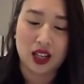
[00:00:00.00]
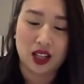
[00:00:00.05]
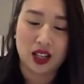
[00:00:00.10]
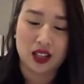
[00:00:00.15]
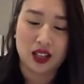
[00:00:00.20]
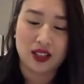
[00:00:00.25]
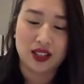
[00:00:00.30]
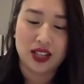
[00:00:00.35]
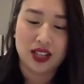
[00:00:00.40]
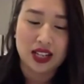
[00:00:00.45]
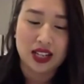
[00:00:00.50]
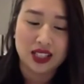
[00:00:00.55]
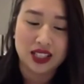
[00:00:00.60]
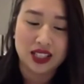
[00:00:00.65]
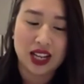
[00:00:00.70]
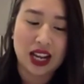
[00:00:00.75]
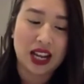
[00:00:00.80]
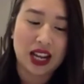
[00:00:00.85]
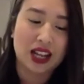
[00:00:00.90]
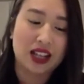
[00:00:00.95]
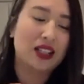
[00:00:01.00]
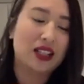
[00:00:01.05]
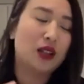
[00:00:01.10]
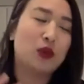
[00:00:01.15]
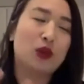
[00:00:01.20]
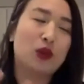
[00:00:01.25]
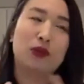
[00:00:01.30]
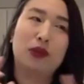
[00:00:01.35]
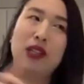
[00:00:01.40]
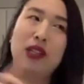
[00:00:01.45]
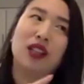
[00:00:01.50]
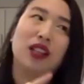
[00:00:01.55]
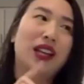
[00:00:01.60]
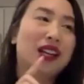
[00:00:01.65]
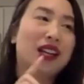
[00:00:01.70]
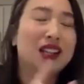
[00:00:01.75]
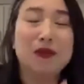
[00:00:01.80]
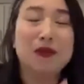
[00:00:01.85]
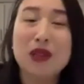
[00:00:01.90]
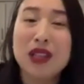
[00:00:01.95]
day to day, it would be like
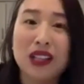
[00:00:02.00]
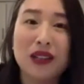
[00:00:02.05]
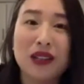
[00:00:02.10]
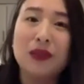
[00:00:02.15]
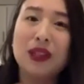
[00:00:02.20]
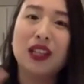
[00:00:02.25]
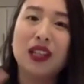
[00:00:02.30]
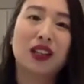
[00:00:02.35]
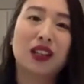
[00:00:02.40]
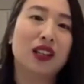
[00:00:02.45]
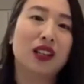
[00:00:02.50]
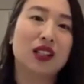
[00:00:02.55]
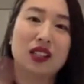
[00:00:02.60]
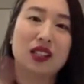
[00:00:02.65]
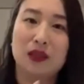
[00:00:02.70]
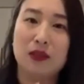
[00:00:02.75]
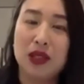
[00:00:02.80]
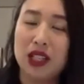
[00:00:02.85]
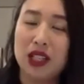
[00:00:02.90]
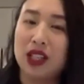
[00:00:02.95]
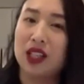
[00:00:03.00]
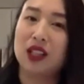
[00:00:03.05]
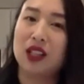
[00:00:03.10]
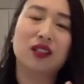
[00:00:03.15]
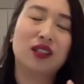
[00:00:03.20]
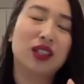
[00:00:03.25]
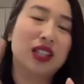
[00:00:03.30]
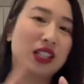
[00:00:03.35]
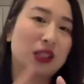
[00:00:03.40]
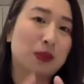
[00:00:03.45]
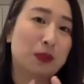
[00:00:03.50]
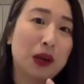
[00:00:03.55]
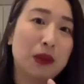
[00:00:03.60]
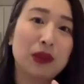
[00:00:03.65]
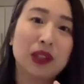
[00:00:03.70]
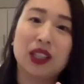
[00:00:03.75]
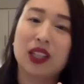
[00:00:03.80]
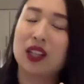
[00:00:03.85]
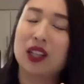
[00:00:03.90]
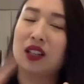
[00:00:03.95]
committee meetings, committee hearings,
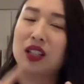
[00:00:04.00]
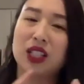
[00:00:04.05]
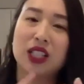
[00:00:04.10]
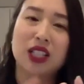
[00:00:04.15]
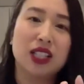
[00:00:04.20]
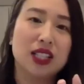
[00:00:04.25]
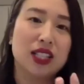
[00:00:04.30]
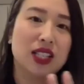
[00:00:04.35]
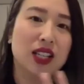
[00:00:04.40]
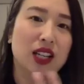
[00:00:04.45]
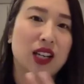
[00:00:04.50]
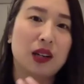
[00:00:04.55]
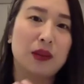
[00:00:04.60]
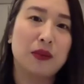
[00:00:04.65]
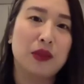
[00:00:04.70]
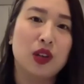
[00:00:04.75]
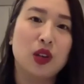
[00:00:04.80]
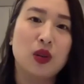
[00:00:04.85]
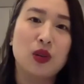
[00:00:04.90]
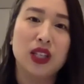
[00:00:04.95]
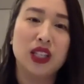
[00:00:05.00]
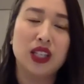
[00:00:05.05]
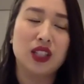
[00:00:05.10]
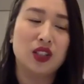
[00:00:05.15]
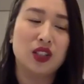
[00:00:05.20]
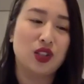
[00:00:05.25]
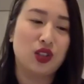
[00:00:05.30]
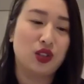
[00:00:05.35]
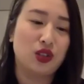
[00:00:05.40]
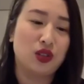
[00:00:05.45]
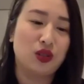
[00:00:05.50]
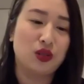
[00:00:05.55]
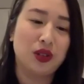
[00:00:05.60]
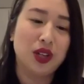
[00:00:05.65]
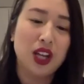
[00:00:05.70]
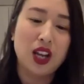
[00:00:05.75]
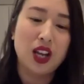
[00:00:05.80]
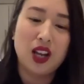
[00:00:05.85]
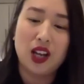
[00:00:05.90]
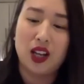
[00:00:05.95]
public hearings, going into
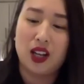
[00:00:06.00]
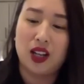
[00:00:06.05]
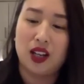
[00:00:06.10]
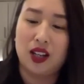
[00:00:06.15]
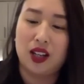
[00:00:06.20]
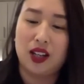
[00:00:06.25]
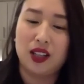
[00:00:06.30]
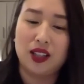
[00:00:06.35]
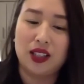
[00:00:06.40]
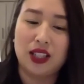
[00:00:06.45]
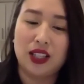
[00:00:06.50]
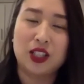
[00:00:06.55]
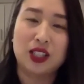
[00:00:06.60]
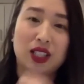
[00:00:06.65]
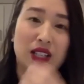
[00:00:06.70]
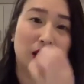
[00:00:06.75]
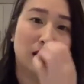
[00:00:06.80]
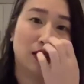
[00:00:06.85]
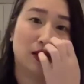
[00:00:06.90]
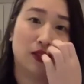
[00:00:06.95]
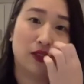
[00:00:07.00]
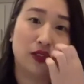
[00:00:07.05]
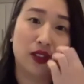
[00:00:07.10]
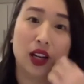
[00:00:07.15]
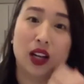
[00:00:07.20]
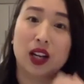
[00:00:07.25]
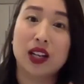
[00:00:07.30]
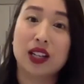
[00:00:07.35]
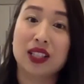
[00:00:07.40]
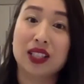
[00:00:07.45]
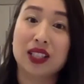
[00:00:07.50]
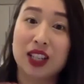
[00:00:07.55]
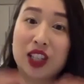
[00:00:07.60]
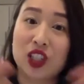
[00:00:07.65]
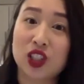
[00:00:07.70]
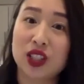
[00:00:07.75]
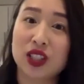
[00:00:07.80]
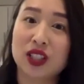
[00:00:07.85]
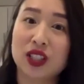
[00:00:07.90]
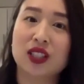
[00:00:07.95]
legislative
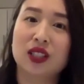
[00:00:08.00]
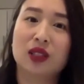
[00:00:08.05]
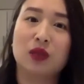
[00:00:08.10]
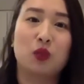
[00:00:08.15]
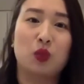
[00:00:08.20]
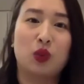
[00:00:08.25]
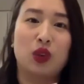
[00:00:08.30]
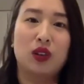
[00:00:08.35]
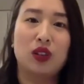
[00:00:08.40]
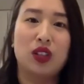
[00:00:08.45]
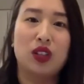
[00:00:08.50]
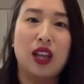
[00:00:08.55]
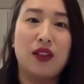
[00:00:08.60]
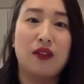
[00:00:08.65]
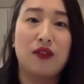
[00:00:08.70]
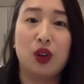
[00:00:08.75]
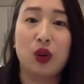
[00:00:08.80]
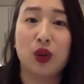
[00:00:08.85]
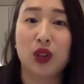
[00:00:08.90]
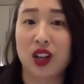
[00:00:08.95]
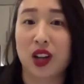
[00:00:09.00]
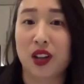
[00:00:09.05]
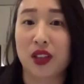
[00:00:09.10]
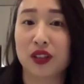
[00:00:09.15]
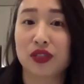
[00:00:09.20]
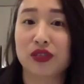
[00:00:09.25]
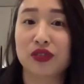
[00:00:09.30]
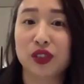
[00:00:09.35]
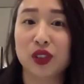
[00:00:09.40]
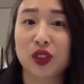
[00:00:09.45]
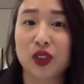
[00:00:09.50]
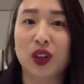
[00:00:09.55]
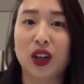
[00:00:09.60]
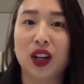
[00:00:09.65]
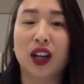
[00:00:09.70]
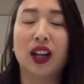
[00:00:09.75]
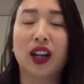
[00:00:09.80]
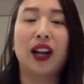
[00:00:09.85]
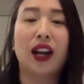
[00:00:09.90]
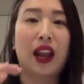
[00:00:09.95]
sessions. We're then voting on the
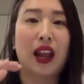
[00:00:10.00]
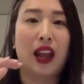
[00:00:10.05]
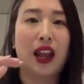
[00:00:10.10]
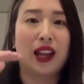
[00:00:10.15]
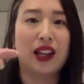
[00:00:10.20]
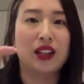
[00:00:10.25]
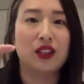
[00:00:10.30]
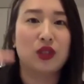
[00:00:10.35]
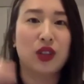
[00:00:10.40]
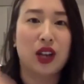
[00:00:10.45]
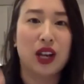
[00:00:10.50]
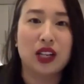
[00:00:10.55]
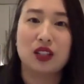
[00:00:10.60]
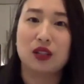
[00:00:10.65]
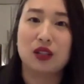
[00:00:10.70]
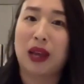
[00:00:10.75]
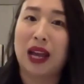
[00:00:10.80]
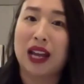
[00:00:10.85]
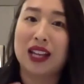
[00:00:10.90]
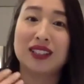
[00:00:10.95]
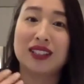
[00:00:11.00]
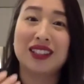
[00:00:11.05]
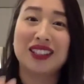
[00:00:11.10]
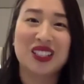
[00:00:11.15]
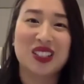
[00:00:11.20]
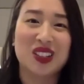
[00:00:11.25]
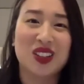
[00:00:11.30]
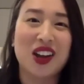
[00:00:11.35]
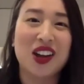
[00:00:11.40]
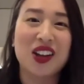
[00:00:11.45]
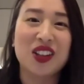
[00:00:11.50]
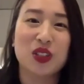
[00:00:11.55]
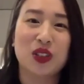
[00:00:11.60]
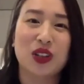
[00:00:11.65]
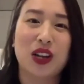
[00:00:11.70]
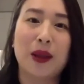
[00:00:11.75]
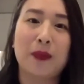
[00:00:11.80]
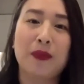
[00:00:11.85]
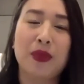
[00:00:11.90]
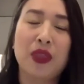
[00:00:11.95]
floor and trying to pass these laws, right?